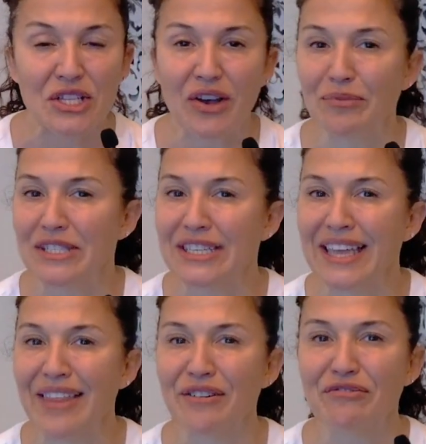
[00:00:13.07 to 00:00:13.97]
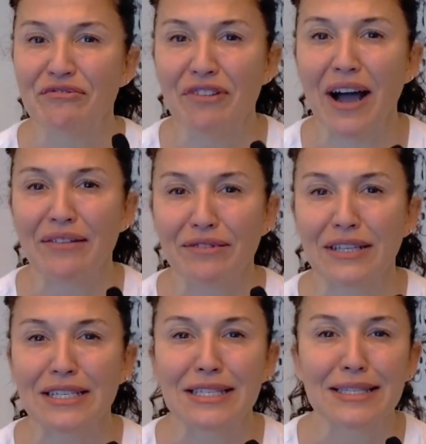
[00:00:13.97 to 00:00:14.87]
So I've put together 5
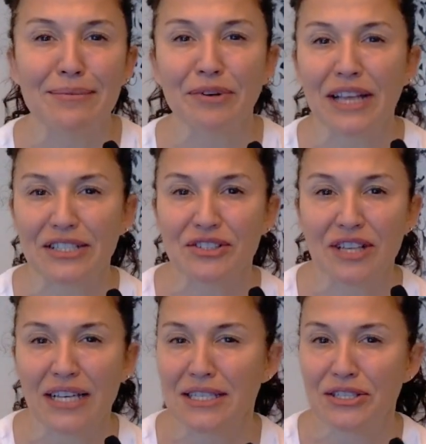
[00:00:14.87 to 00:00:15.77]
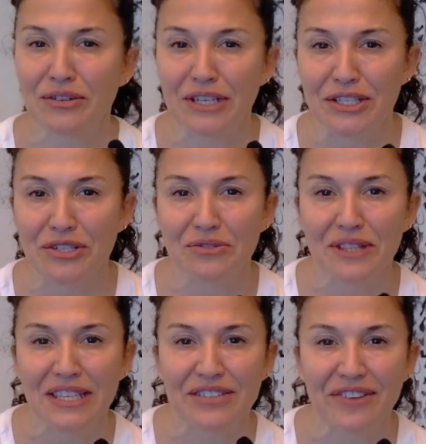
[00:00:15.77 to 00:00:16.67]
really simple exercises you can do in
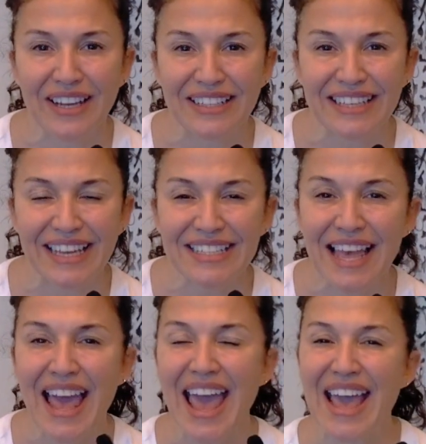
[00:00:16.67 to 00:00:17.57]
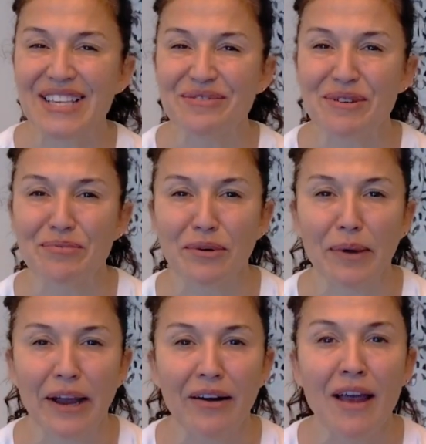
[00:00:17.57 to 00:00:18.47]
these final days as we
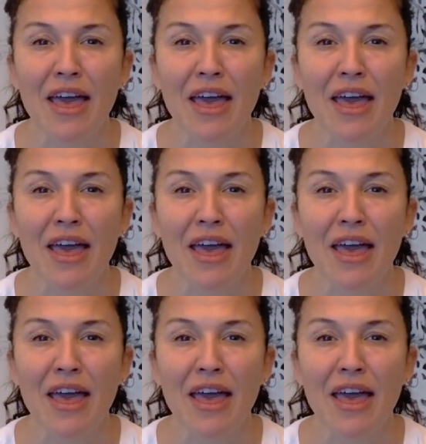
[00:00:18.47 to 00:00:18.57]
prepare.